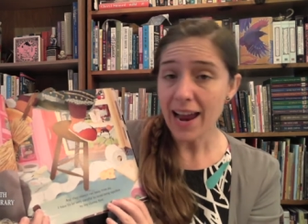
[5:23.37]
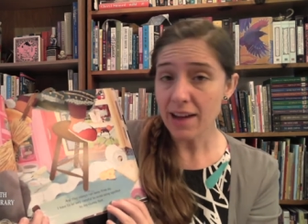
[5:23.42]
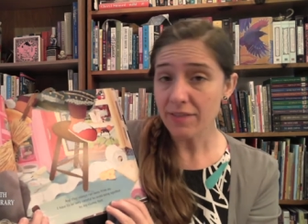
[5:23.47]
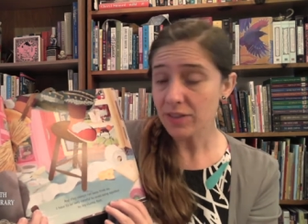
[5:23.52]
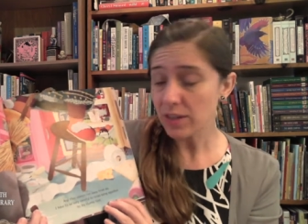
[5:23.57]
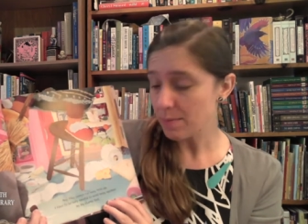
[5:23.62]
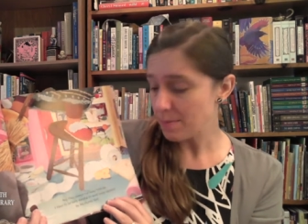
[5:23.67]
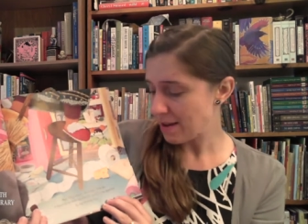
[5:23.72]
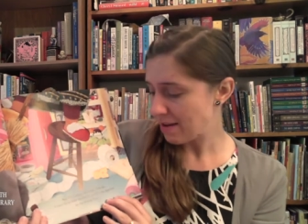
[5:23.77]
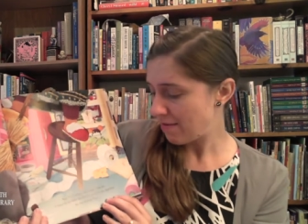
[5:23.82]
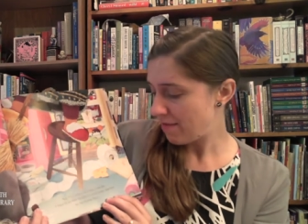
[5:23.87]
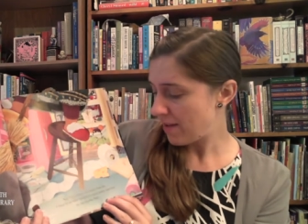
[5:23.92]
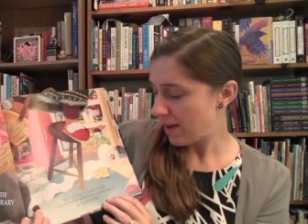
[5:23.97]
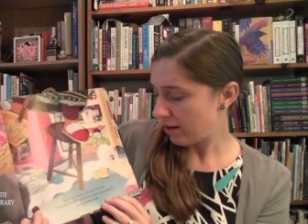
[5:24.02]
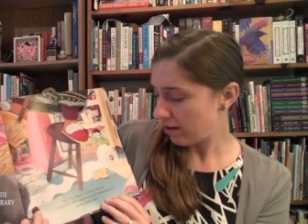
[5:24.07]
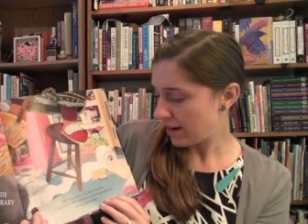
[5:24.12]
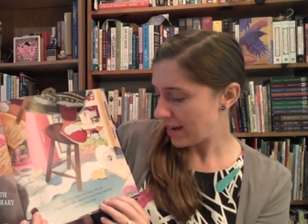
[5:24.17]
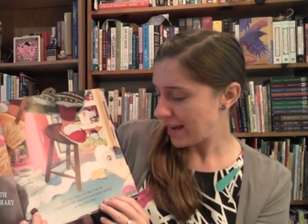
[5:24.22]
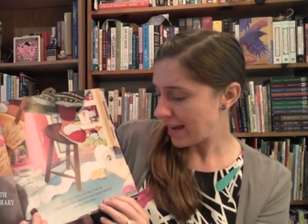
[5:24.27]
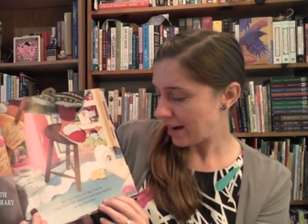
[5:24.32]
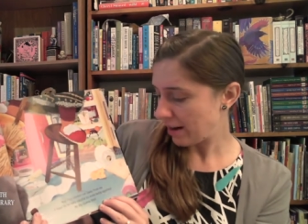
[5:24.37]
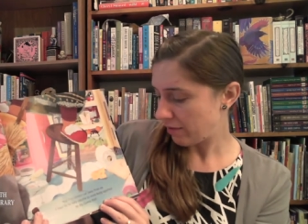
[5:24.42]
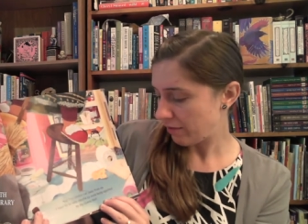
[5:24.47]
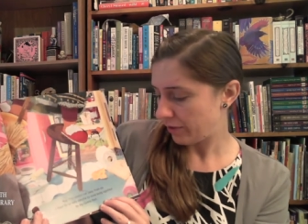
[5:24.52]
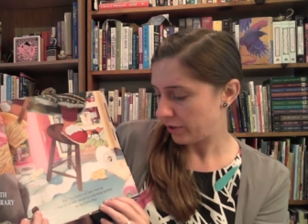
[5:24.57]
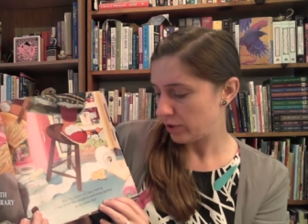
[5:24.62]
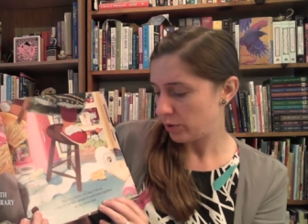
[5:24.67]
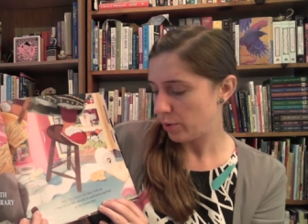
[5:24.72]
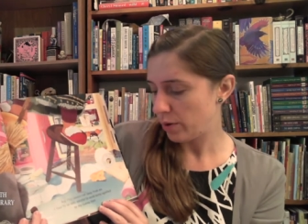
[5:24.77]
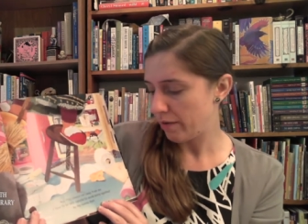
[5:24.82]
have to be very
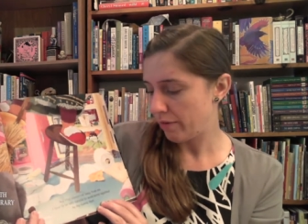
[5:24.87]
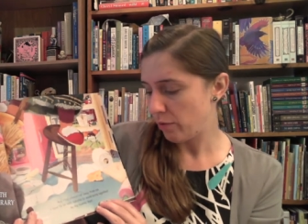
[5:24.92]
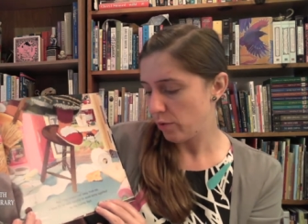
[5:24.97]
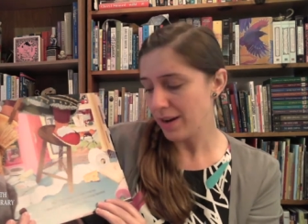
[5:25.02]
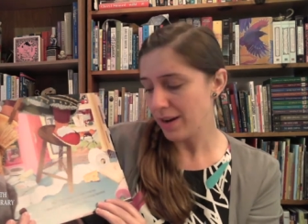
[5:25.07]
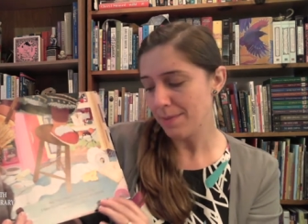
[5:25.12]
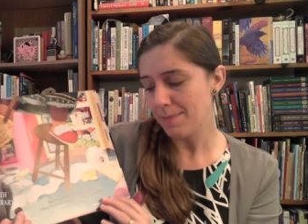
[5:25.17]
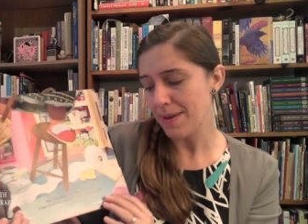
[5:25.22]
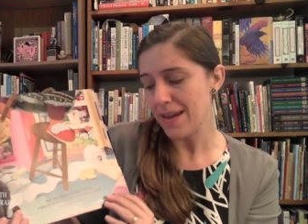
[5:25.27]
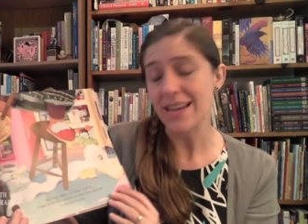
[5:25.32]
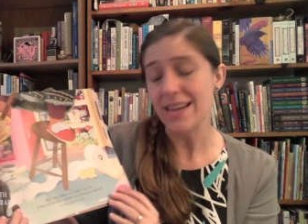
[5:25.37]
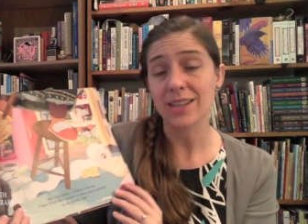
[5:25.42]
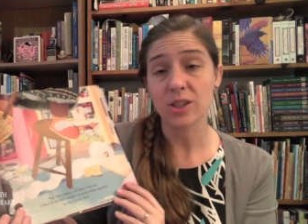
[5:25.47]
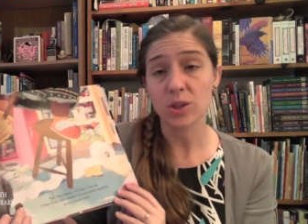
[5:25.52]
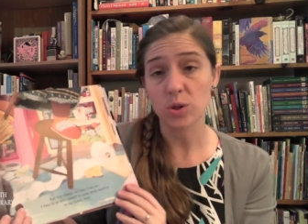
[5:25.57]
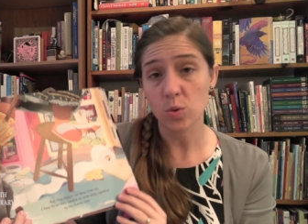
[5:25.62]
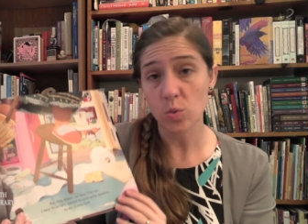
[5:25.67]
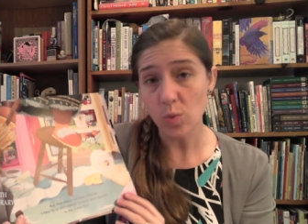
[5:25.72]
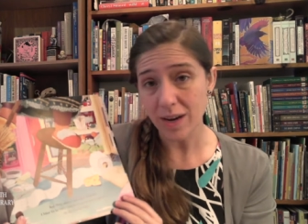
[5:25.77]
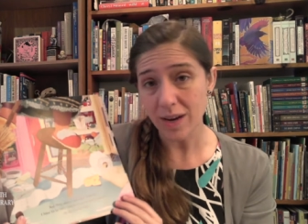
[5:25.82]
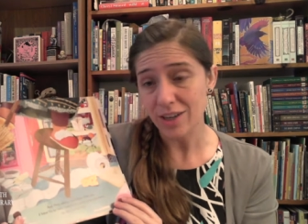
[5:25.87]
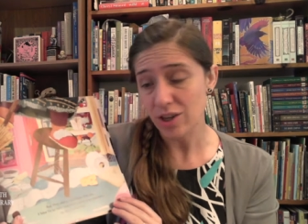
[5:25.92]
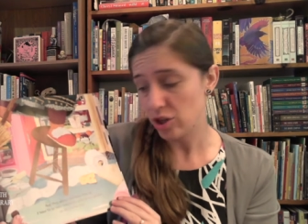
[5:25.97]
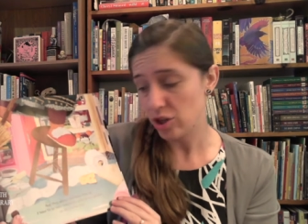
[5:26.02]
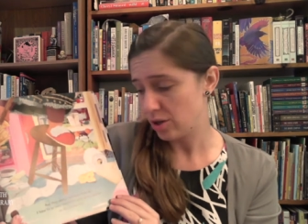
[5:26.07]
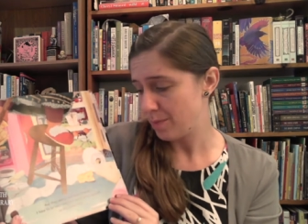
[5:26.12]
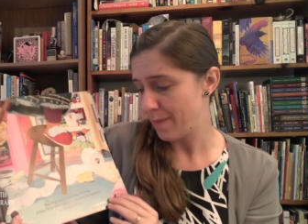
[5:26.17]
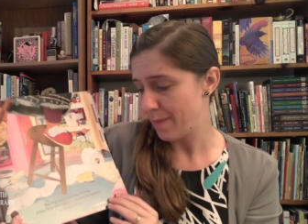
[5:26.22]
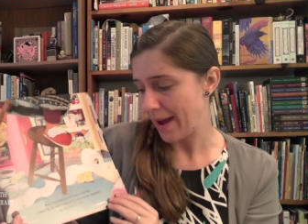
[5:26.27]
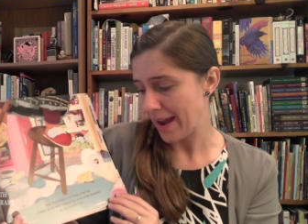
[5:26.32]
careful to avoid being
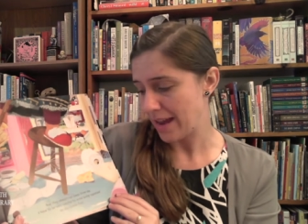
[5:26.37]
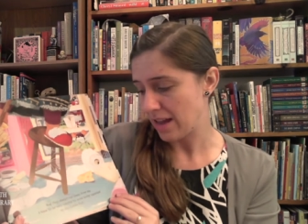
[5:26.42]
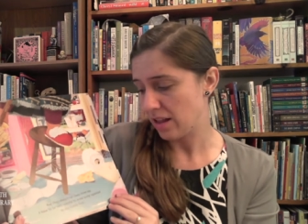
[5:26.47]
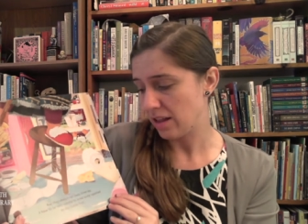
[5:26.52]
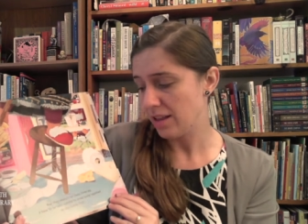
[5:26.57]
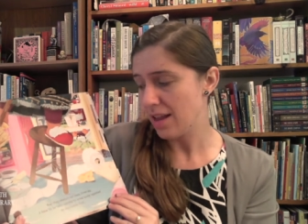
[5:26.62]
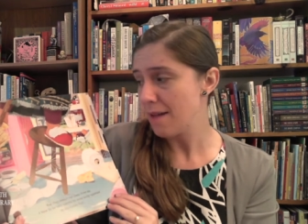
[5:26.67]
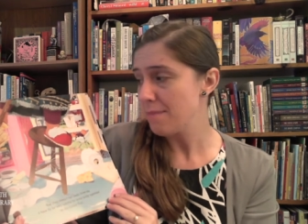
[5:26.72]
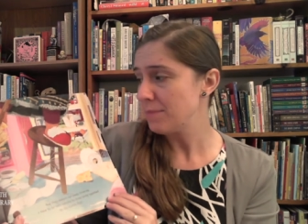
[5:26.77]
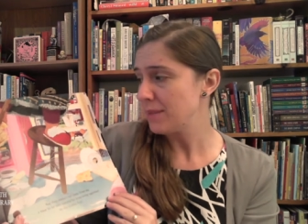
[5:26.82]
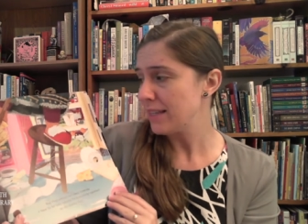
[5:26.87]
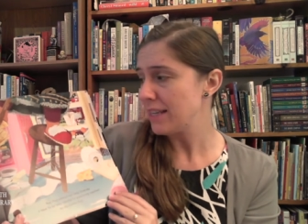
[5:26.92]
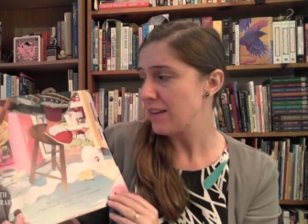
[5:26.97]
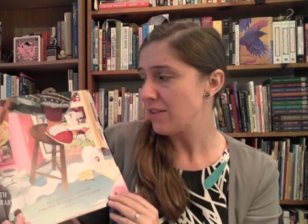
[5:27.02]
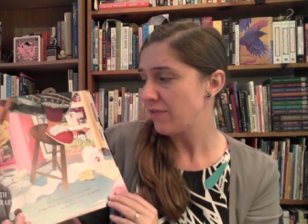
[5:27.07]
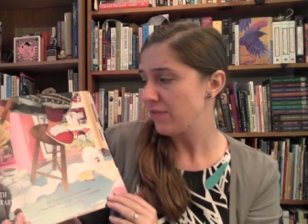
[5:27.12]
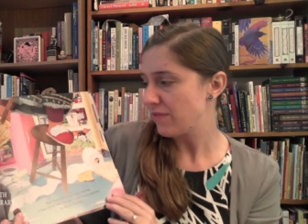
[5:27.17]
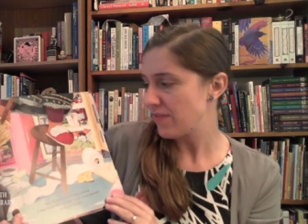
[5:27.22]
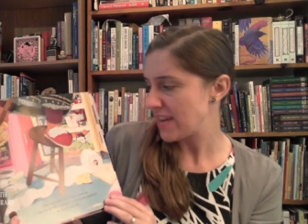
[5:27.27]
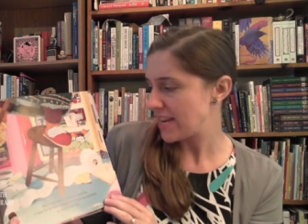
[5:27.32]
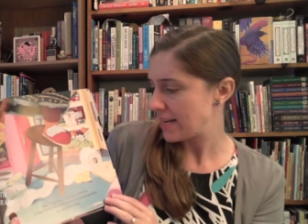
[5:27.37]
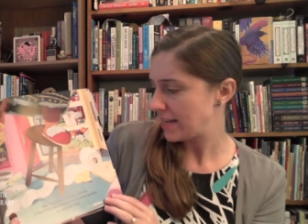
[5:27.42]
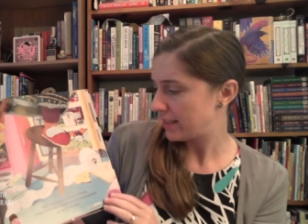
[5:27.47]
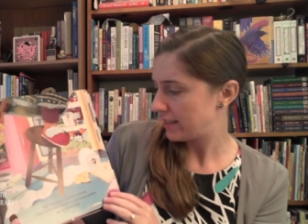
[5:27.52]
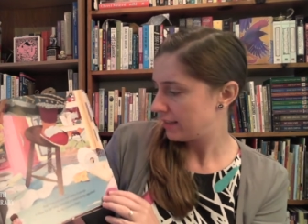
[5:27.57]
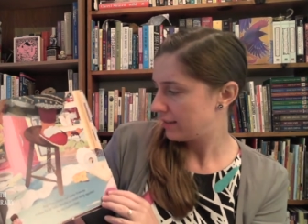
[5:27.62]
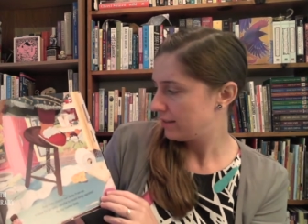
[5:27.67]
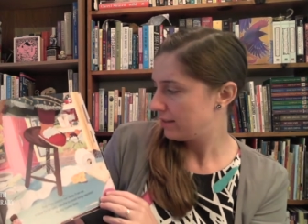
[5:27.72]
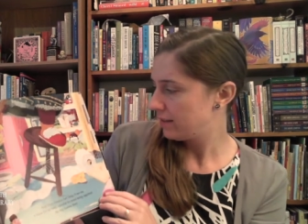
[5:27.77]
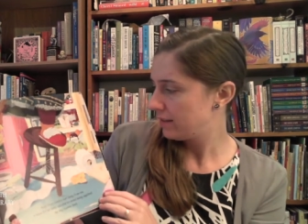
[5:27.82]
squished by clumsy feet.
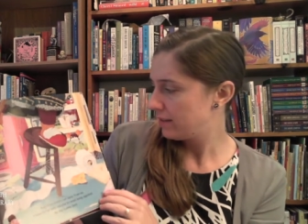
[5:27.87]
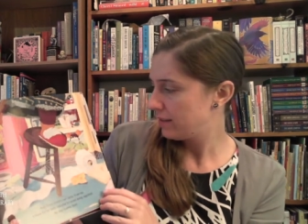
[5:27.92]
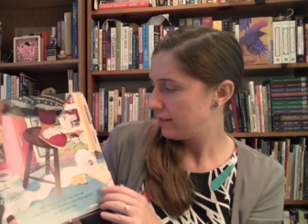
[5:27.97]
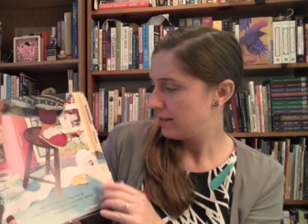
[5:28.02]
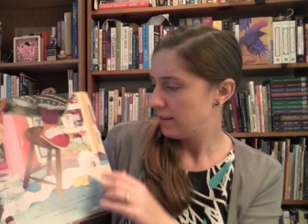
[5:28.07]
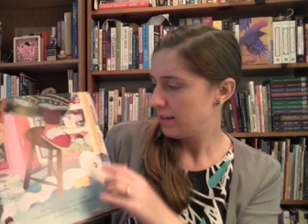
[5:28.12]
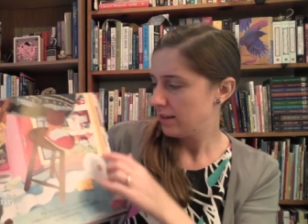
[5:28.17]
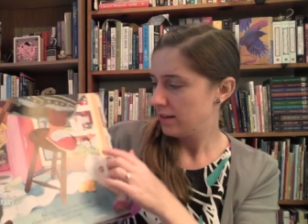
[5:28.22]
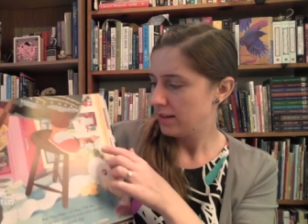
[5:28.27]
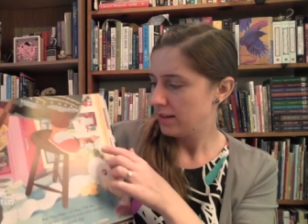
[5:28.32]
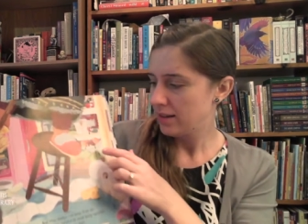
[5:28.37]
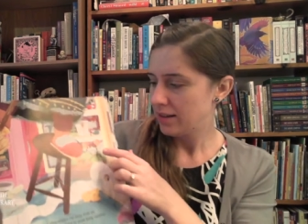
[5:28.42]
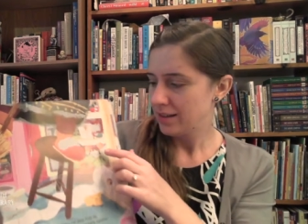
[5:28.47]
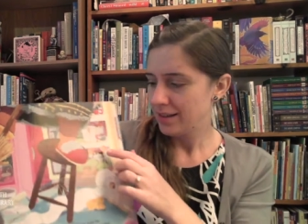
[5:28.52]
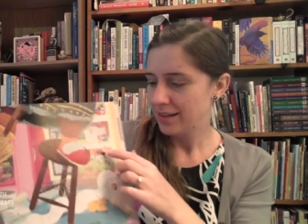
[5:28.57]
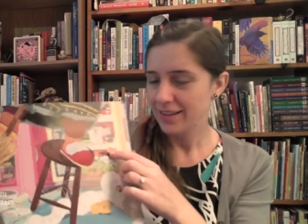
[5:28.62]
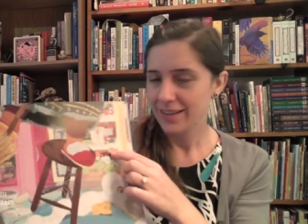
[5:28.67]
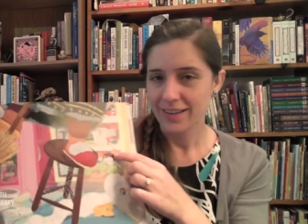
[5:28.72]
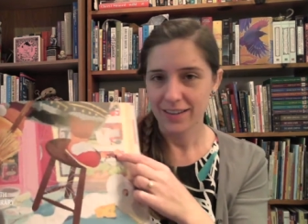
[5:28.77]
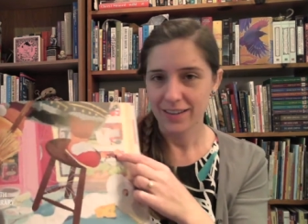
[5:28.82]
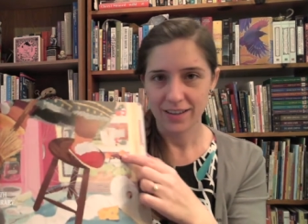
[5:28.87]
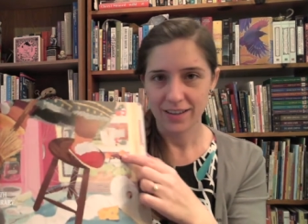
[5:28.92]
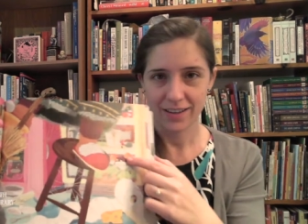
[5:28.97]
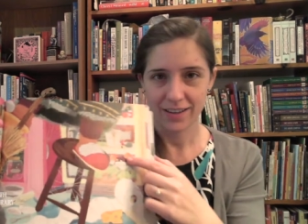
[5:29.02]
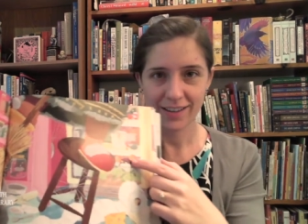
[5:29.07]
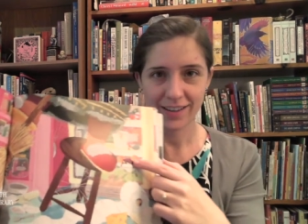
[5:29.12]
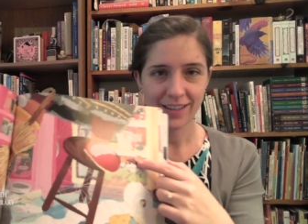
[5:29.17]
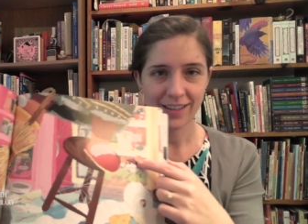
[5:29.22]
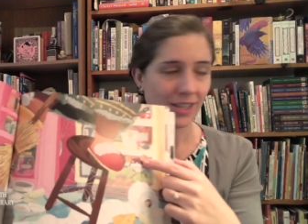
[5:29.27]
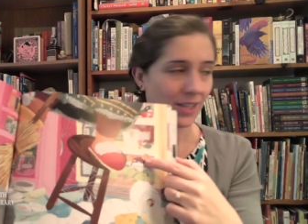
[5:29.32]

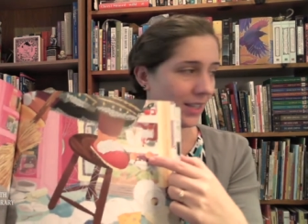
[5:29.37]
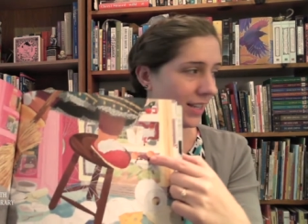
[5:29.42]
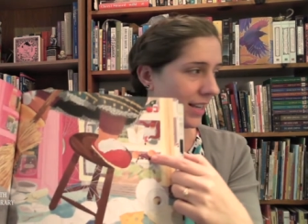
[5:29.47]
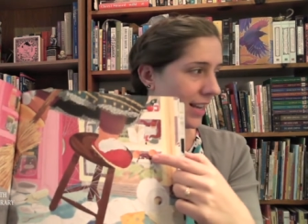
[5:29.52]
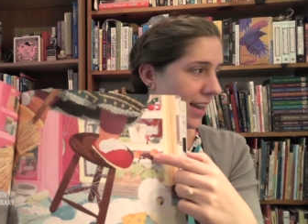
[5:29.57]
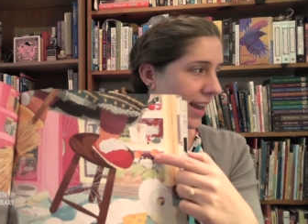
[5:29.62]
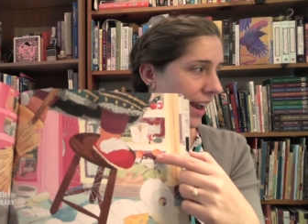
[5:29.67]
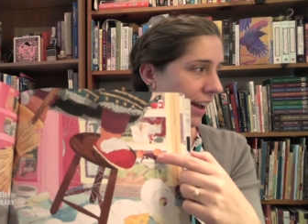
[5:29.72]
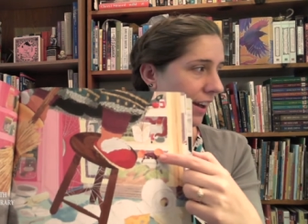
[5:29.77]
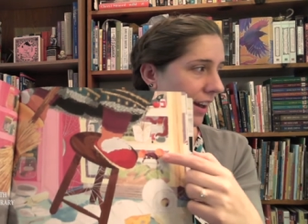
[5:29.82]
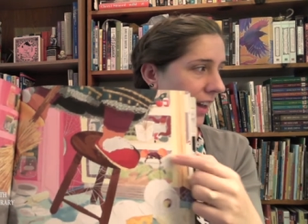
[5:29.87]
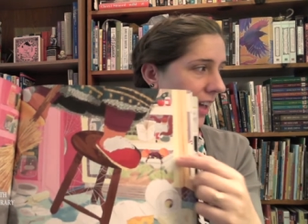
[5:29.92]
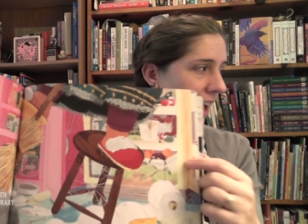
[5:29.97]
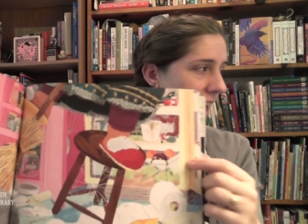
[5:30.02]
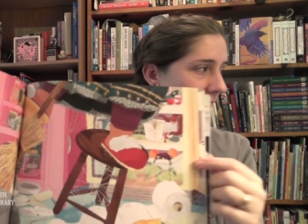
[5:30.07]
You see Eric